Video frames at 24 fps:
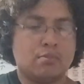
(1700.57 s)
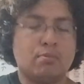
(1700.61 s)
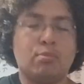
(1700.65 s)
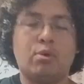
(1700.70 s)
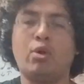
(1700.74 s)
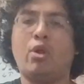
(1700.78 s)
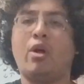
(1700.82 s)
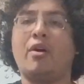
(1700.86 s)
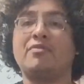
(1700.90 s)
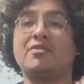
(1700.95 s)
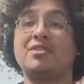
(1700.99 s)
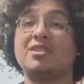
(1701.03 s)

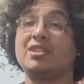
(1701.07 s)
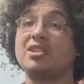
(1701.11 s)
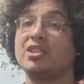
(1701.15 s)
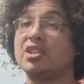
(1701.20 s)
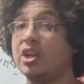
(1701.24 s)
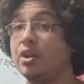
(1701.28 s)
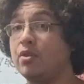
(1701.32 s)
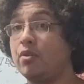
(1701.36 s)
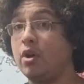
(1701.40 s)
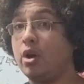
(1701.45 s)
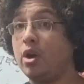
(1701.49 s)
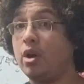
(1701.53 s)
pull off to
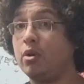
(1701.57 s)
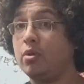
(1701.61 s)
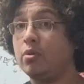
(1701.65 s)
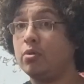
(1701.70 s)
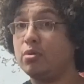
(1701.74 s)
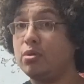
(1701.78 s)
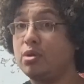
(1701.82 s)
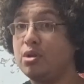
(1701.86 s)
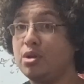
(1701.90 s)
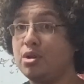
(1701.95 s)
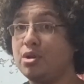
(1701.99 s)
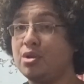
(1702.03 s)
0,
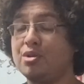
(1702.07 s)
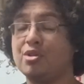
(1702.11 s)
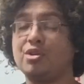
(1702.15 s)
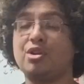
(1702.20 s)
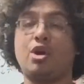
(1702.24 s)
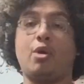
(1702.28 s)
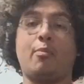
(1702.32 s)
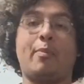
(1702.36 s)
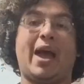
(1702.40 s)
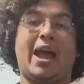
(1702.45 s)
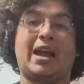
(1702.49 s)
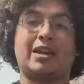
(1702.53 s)

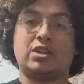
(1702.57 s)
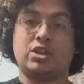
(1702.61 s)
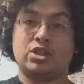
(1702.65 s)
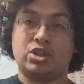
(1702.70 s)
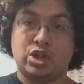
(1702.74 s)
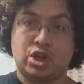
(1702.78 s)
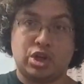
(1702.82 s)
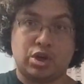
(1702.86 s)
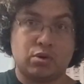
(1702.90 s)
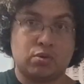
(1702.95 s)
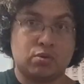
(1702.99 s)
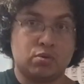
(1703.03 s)
go back to
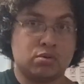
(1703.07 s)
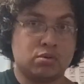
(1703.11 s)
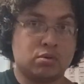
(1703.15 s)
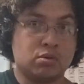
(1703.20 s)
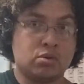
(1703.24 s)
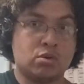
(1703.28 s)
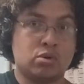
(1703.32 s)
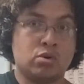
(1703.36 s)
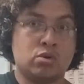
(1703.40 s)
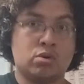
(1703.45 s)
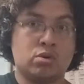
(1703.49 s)
2.